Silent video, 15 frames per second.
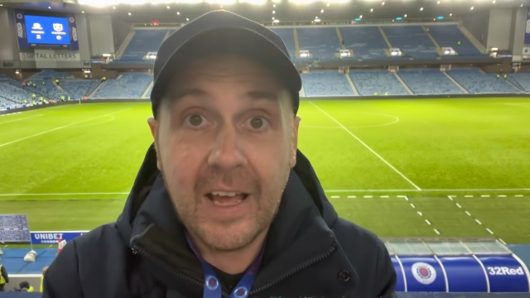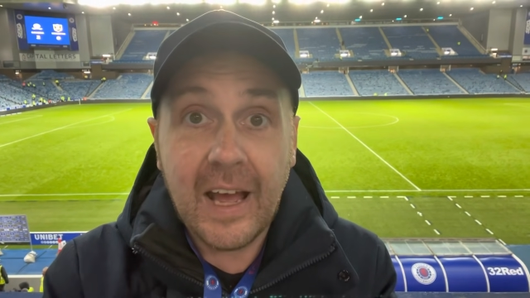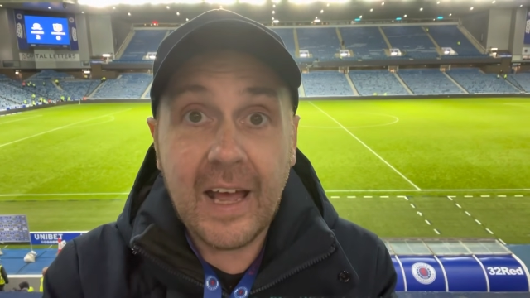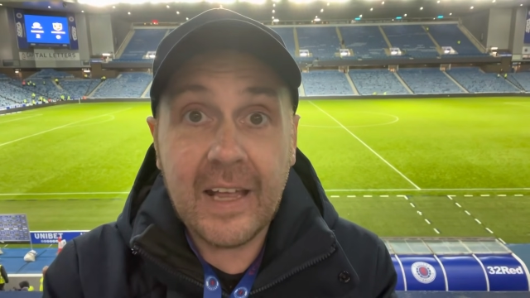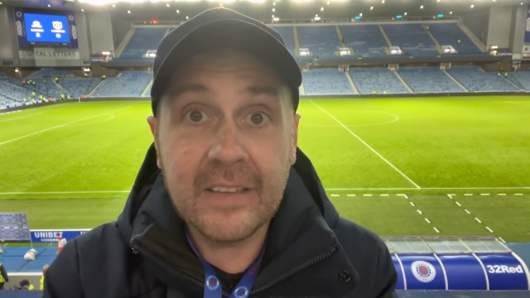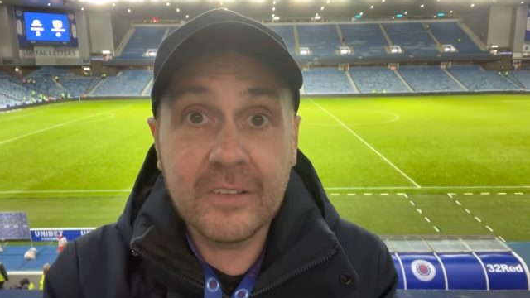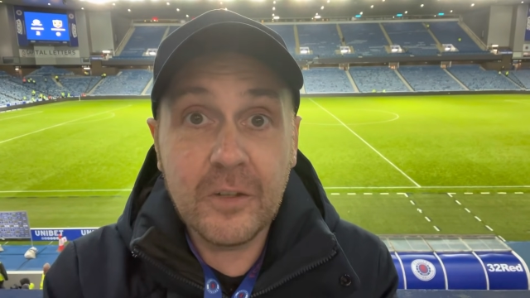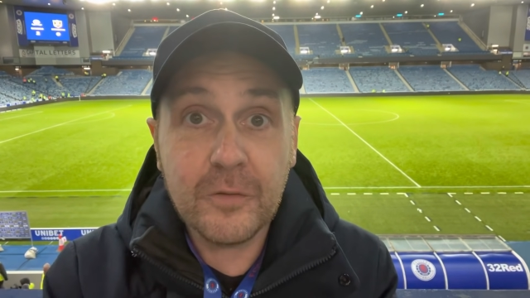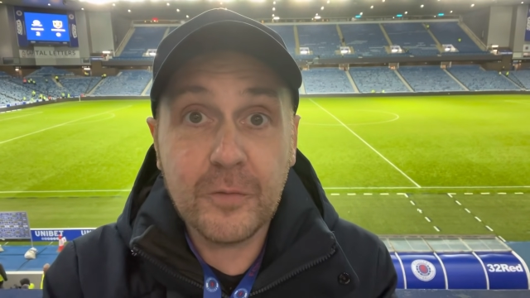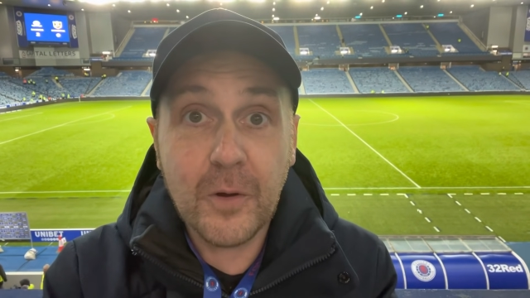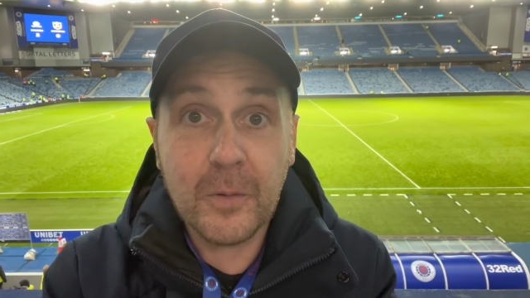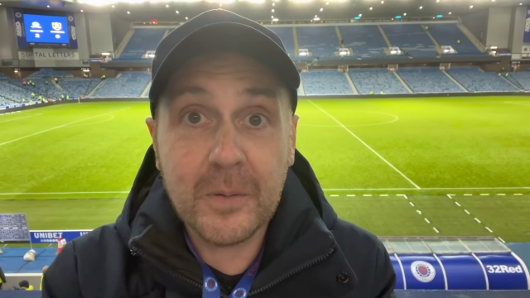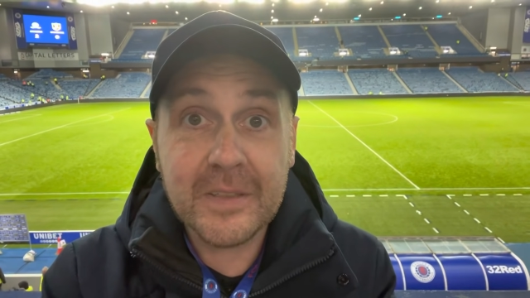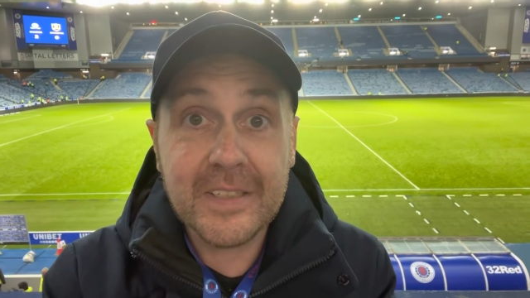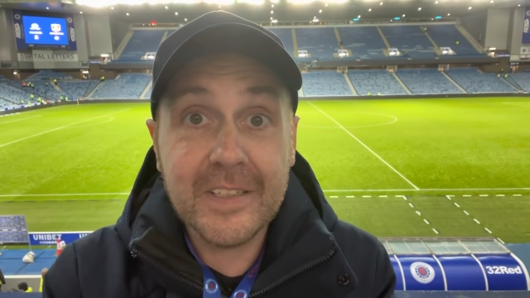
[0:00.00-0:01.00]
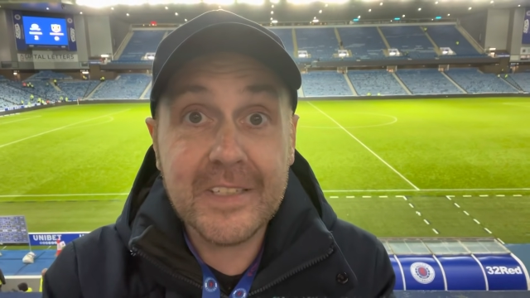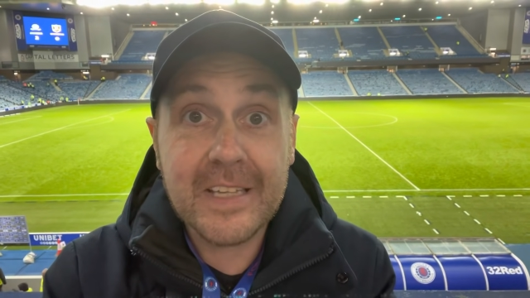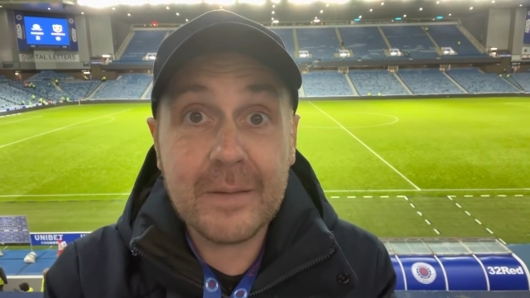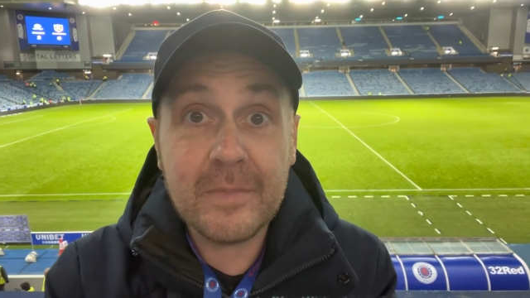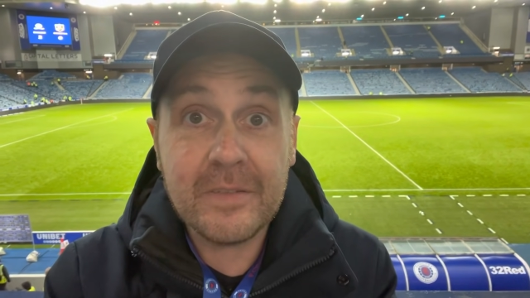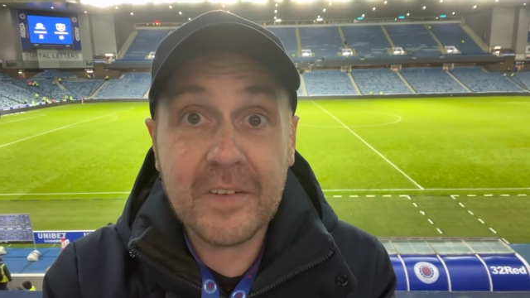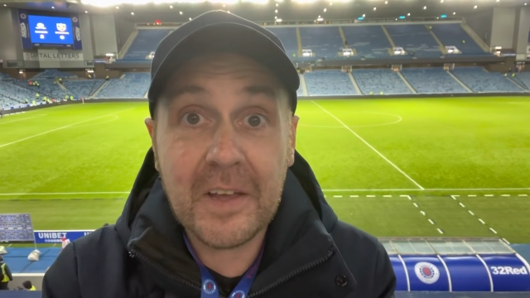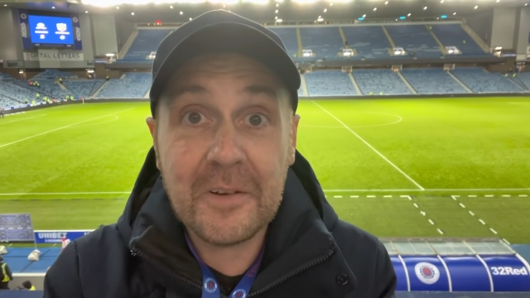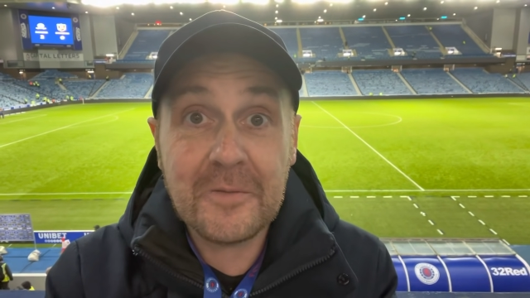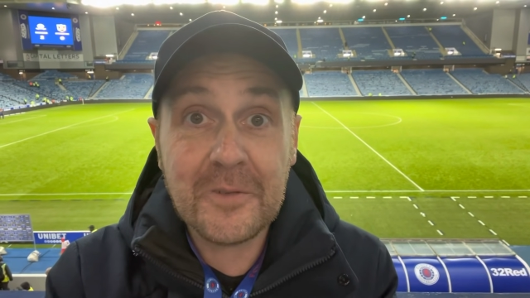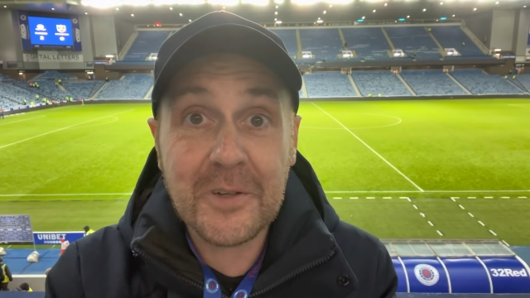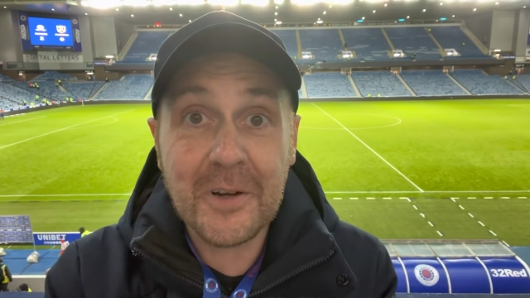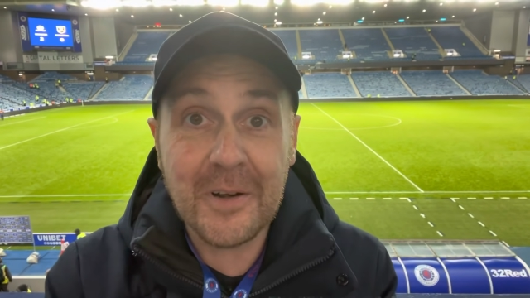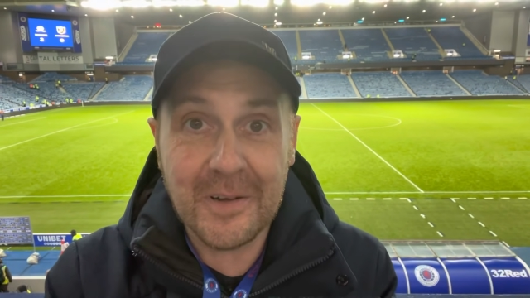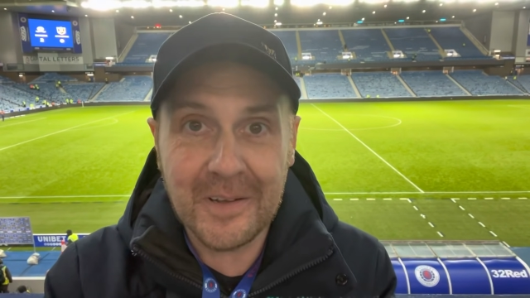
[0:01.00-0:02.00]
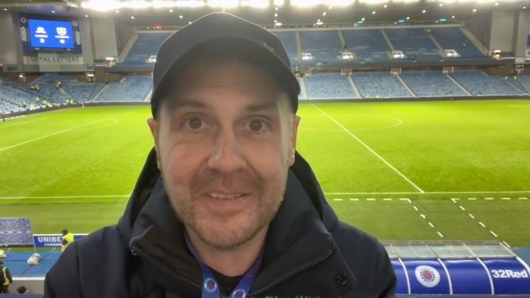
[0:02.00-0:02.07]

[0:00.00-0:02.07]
and look forward to the semi-final draw.